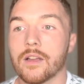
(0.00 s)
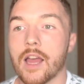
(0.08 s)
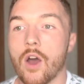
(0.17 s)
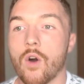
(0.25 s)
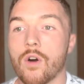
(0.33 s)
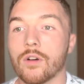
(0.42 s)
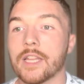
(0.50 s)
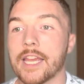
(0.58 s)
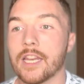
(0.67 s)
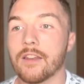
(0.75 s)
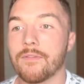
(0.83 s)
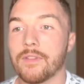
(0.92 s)
all
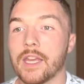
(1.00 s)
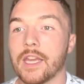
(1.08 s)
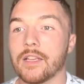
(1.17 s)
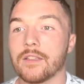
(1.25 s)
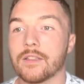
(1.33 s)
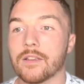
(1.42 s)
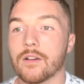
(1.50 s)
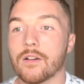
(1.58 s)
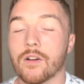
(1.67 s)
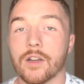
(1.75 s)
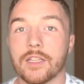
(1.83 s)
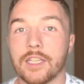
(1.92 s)
negative things
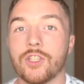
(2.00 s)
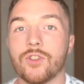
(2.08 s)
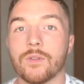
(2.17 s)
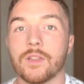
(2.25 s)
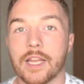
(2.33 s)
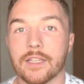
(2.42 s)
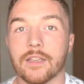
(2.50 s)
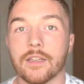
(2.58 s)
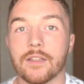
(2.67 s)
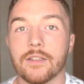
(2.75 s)
are to teach you a lesson